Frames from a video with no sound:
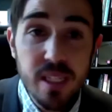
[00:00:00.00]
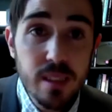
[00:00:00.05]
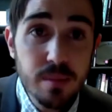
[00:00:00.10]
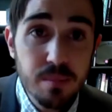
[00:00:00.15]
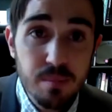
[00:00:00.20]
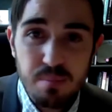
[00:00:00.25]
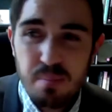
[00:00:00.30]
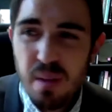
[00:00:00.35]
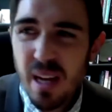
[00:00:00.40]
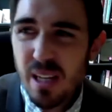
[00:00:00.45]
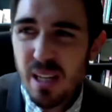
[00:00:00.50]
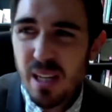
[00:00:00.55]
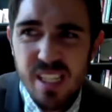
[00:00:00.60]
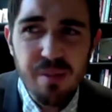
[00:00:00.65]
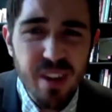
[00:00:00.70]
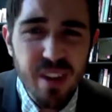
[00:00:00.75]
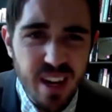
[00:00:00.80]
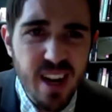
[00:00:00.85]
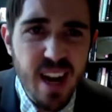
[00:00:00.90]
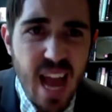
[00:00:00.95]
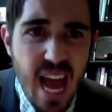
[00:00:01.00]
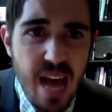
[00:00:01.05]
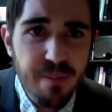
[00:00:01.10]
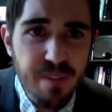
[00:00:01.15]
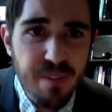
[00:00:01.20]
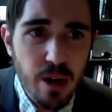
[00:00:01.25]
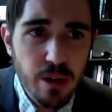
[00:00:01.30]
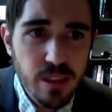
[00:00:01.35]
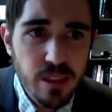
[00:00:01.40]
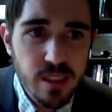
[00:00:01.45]
about seven and a half
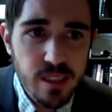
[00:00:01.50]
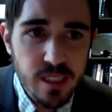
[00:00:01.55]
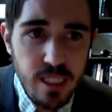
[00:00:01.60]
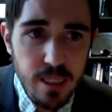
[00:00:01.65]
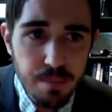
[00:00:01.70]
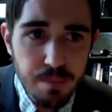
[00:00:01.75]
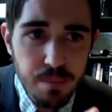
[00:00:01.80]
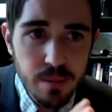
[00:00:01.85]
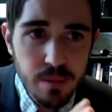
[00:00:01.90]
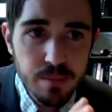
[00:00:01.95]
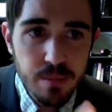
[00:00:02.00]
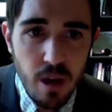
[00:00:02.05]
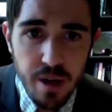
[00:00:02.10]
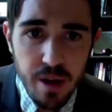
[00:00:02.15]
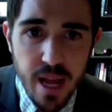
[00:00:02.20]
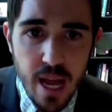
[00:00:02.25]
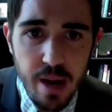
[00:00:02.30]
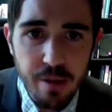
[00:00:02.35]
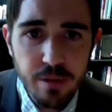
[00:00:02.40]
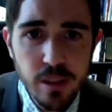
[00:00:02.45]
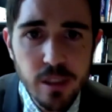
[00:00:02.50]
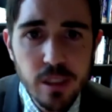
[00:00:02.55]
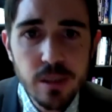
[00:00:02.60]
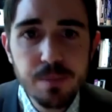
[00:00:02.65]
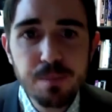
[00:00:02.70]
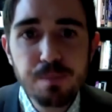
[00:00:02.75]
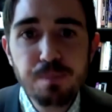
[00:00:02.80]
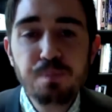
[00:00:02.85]
hours of sleep on average,